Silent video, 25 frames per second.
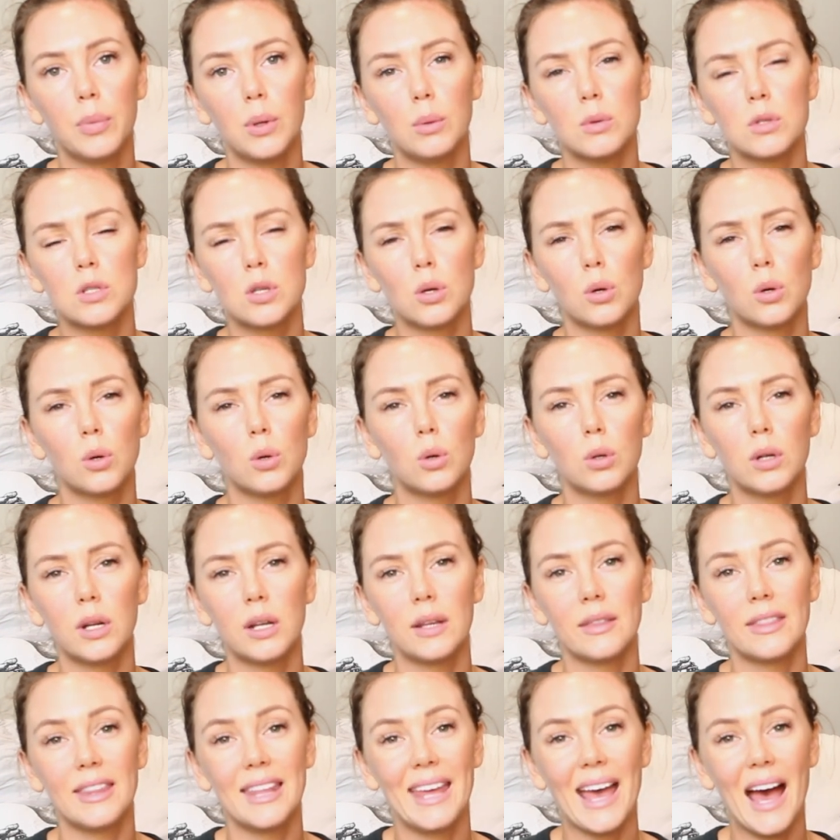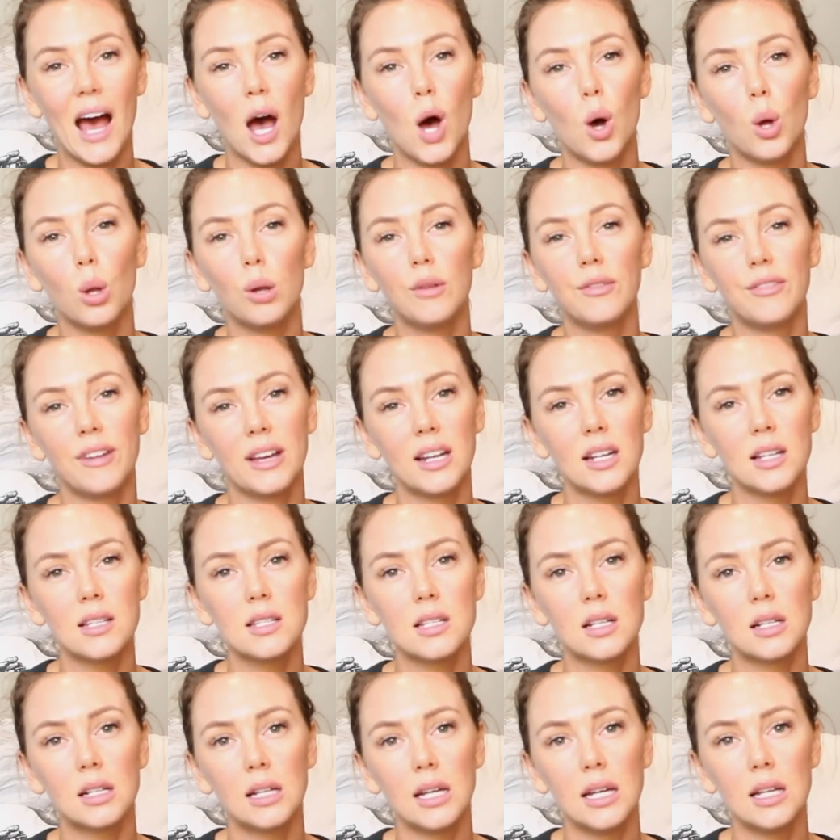it was called the Al
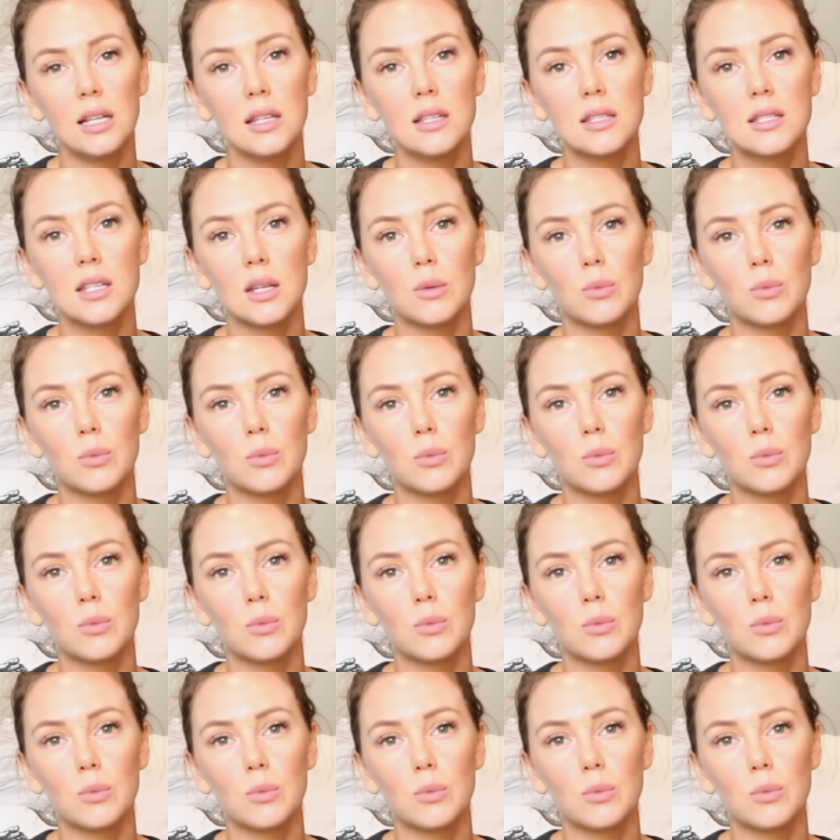Venice Cleanse.